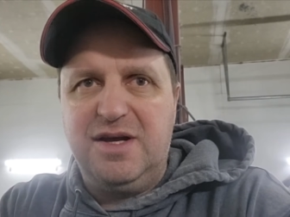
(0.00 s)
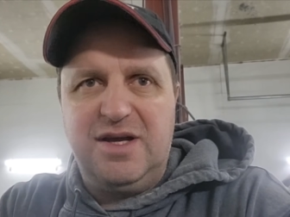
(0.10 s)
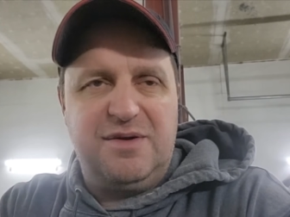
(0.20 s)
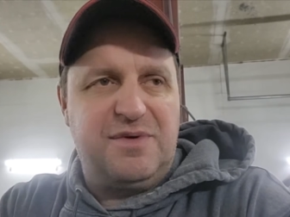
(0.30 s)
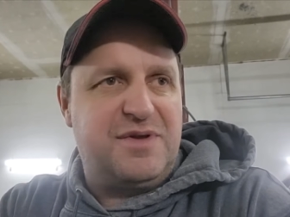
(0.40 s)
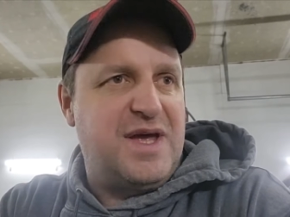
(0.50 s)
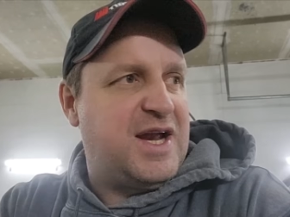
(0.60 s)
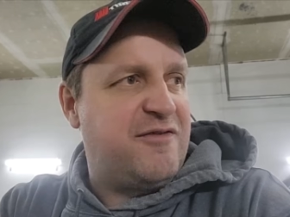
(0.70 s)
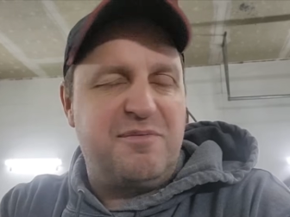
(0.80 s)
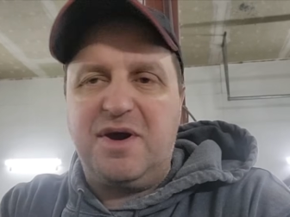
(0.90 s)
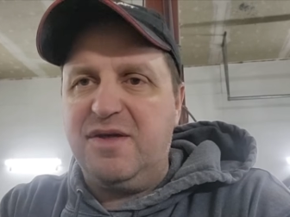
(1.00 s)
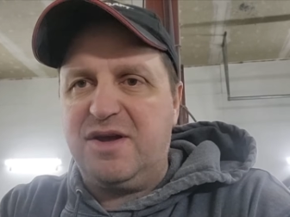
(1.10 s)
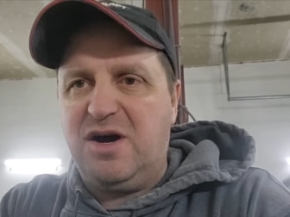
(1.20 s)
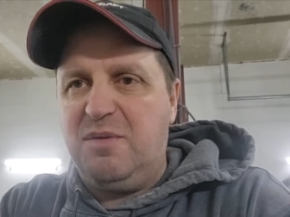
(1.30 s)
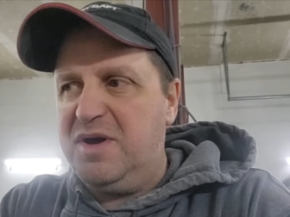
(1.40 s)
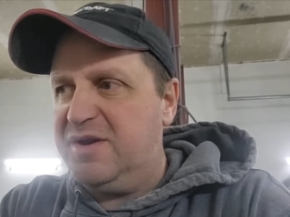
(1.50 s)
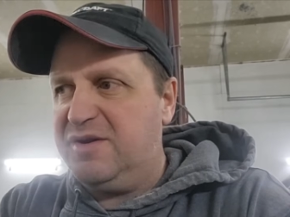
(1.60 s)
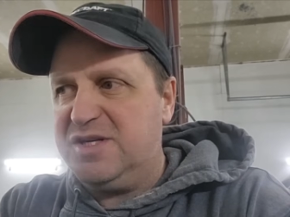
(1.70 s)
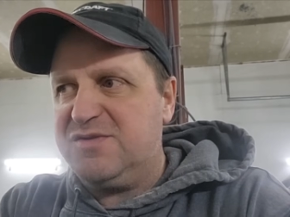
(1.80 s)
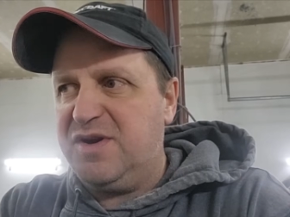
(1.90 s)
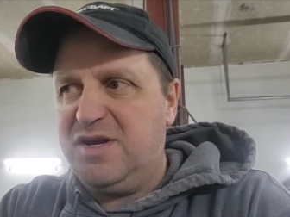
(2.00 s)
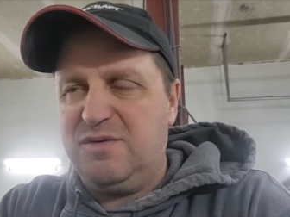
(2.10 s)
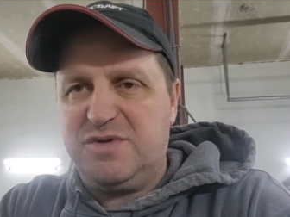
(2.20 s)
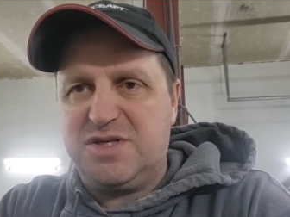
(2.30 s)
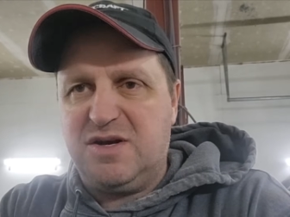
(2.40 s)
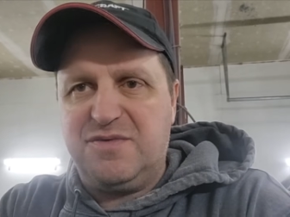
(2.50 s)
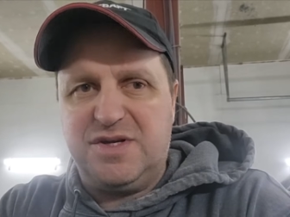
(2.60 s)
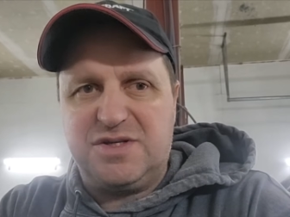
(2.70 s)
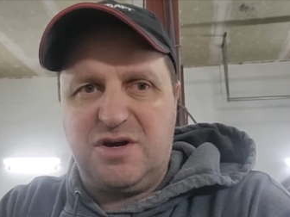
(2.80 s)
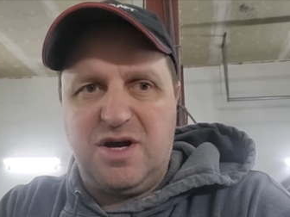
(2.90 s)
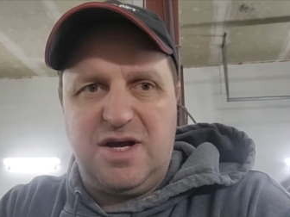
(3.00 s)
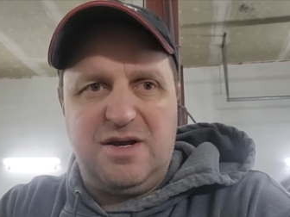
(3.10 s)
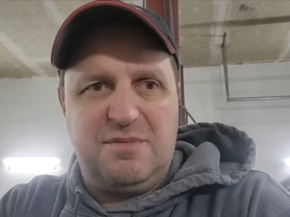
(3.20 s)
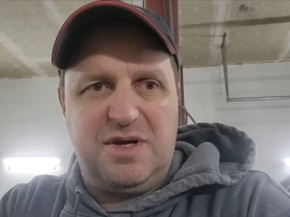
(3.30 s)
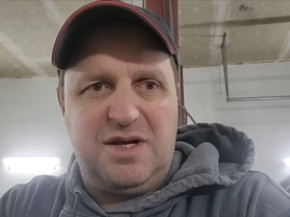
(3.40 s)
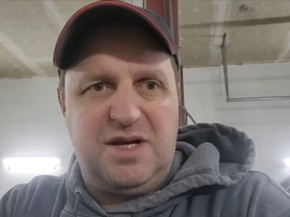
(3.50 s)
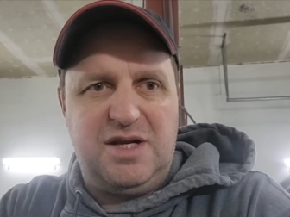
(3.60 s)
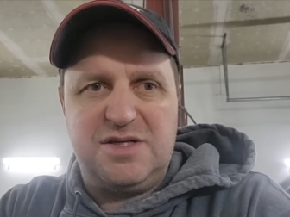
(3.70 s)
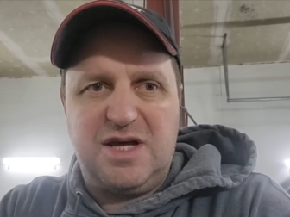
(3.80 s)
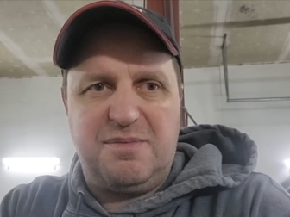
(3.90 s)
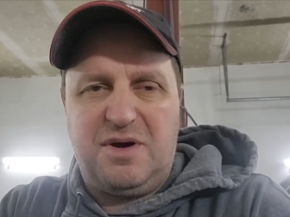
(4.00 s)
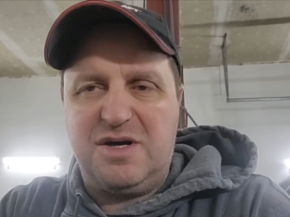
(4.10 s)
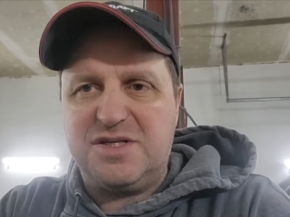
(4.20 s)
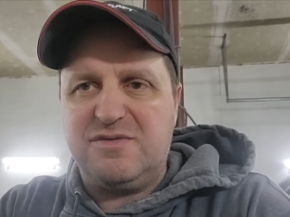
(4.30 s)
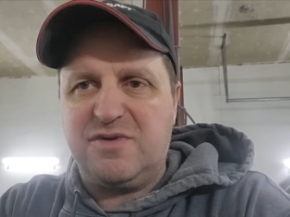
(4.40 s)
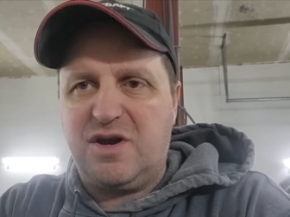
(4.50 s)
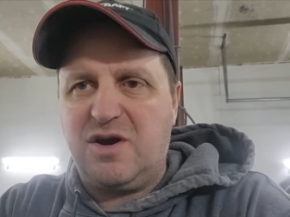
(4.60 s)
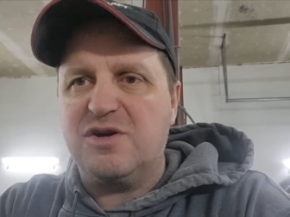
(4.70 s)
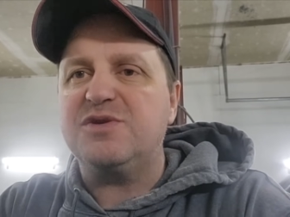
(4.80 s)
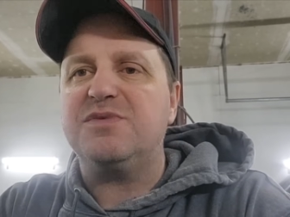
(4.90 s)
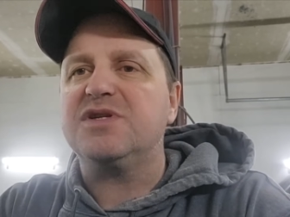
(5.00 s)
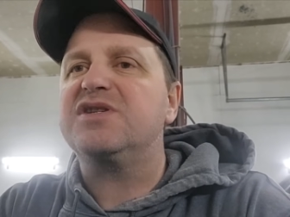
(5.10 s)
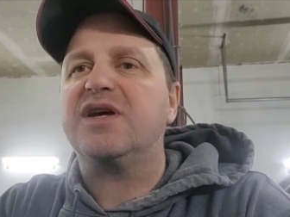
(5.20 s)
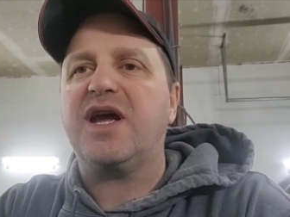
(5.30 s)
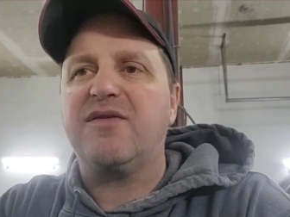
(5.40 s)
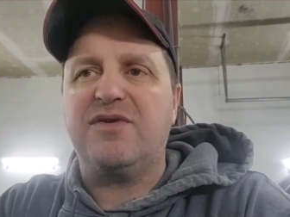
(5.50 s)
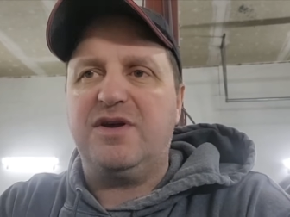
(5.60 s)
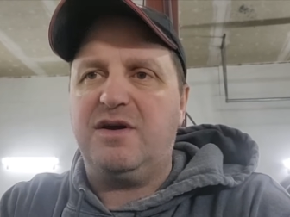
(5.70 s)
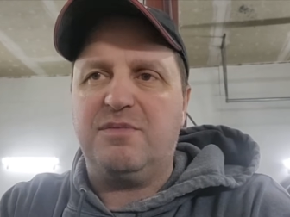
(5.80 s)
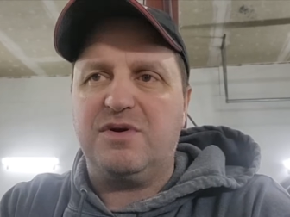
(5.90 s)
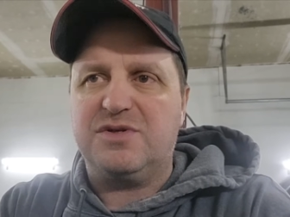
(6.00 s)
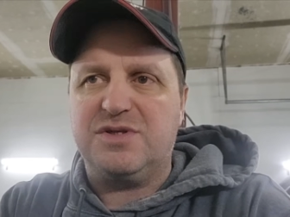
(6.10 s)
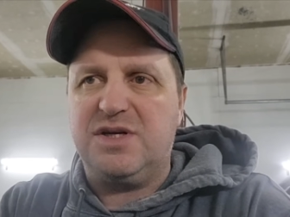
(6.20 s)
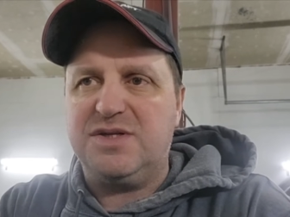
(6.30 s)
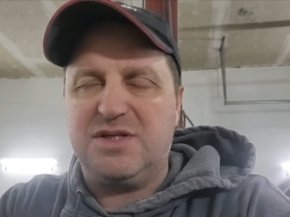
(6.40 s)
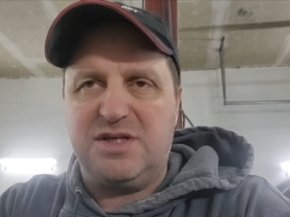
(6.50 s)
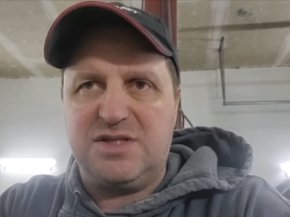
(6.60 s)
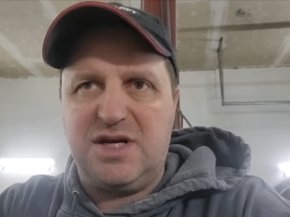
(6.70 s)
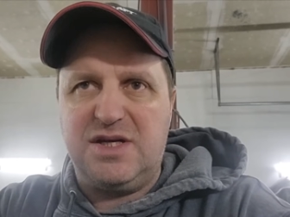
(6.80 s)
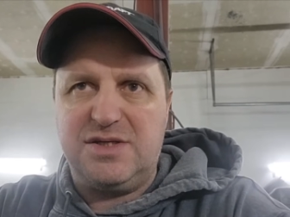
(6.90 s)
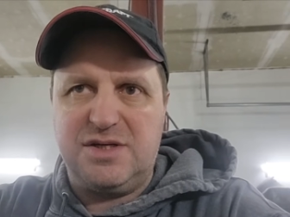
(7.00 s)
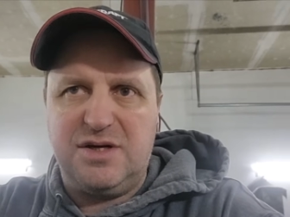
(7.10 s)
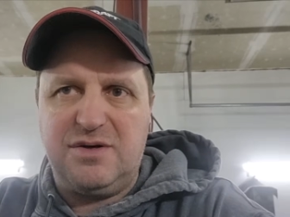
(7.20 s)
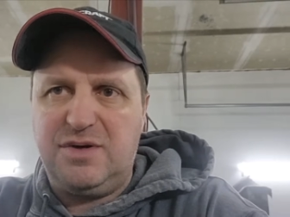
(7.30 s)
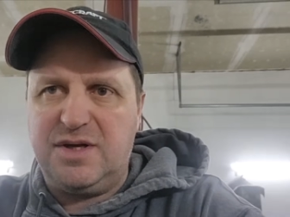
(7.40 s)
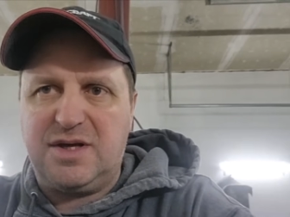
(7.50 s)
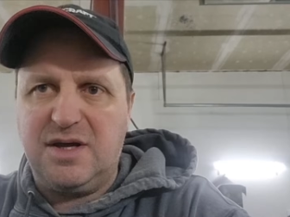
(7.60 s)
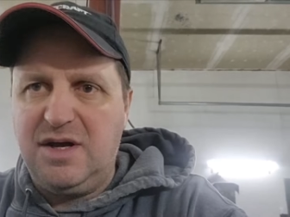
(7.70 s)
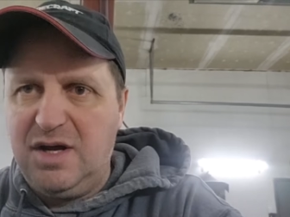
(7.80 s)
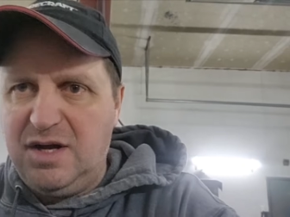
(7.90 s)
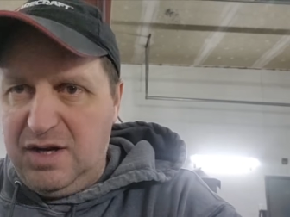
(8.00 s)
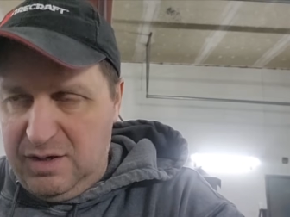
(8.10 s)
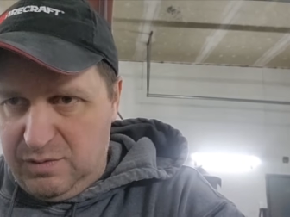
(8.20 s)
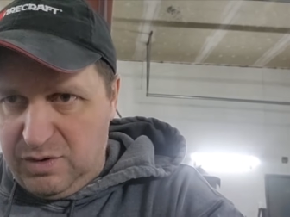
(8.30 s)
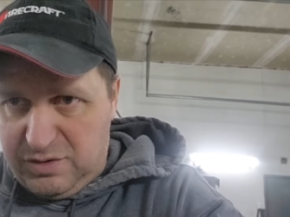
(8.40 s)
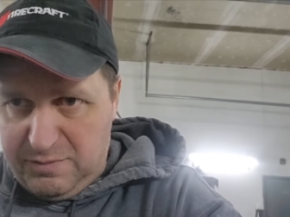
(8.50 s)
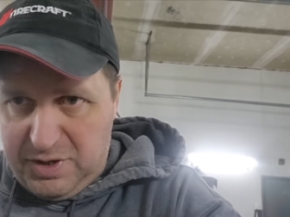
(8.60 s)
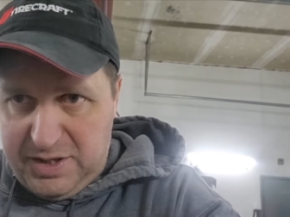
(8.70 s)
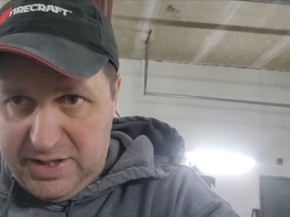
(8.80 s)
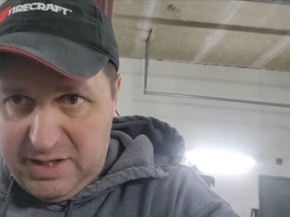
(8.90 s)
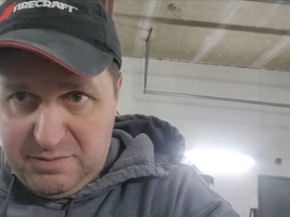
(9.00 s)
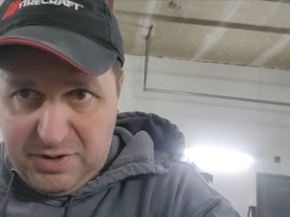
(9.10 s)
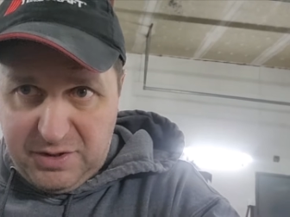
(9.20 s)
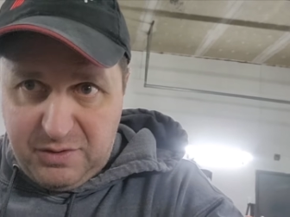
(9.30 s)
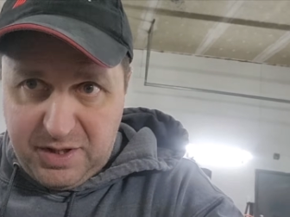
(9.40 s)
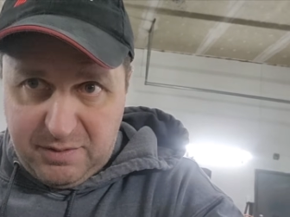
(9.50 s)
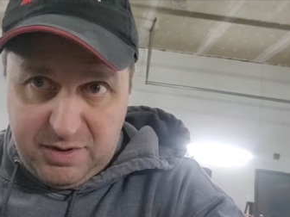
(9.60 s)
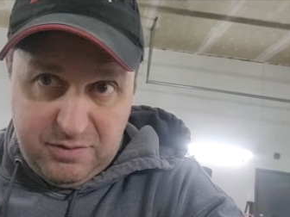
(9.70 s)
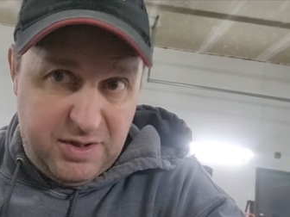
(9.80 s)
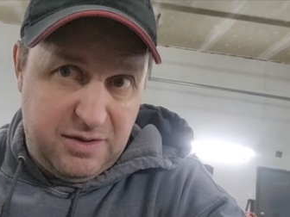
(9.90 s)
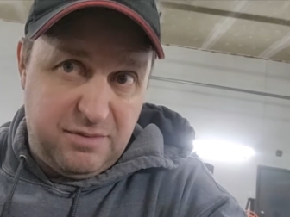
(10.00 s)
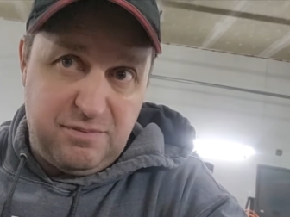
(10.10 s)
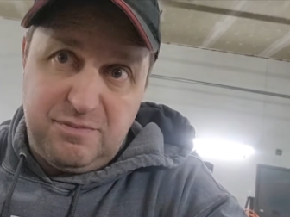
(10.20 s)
I want to thank everybody that commented on his video and stuff. That's great. I mean, he needs that positive encouragement just like every young person does these days, Like, the world can bring you down pretty quick. We don't need